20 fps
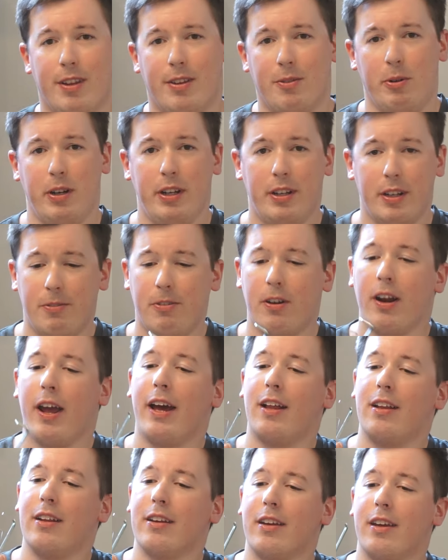3 different
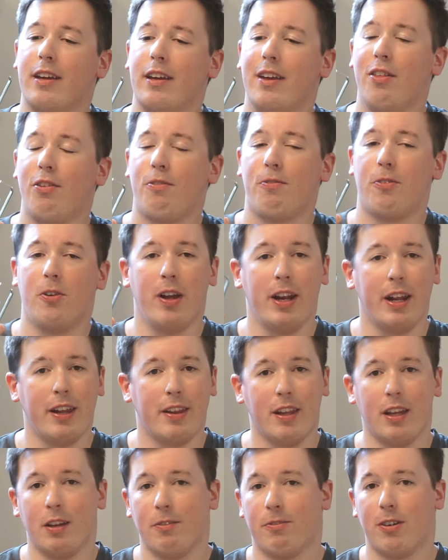Allen keys for
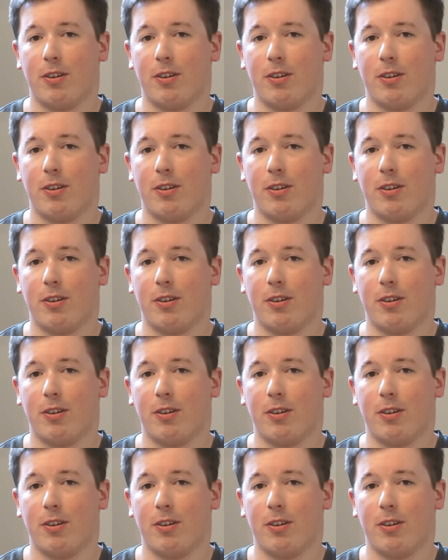anything